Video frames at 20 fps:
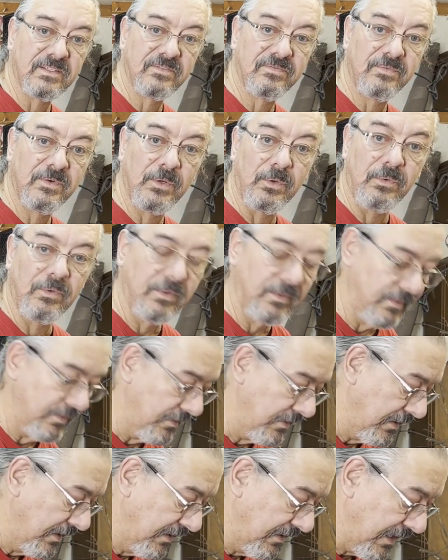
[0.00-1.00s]
is food."
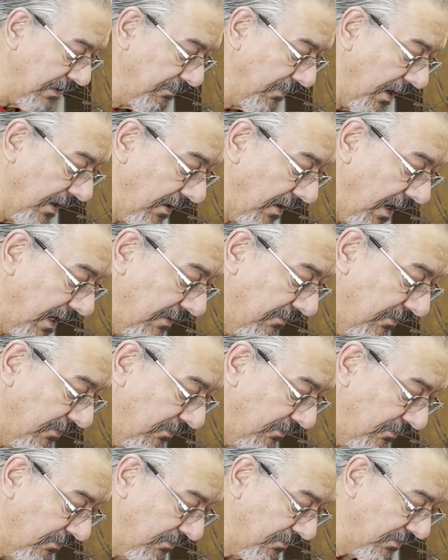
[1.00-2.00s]
They might not
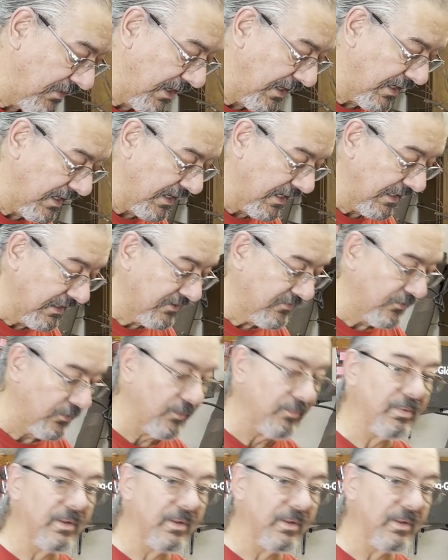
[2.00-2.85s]
even think it is food,